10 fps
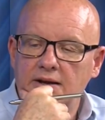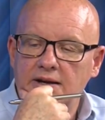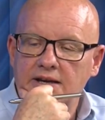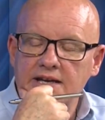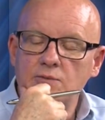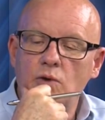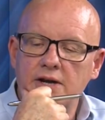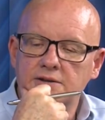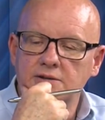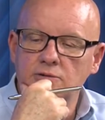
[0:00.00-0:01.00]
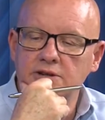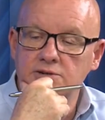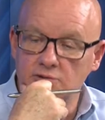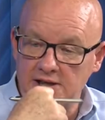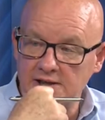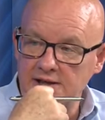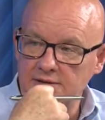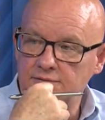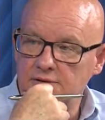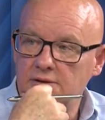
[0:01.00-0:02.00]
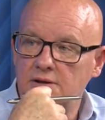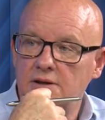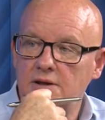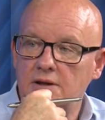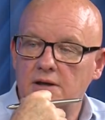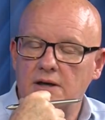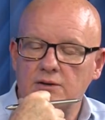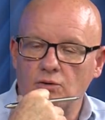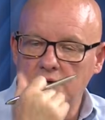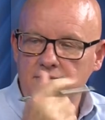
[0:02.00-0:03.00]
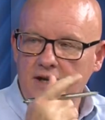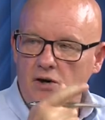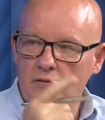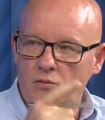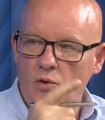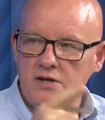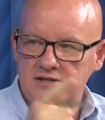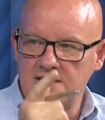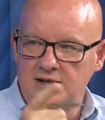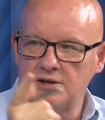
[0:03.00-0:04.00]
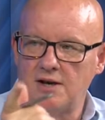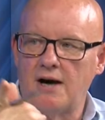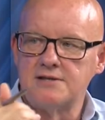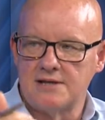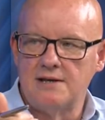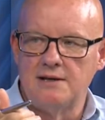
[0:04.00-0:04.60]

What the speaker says: he went to his grave grieving over the ones that he could not save.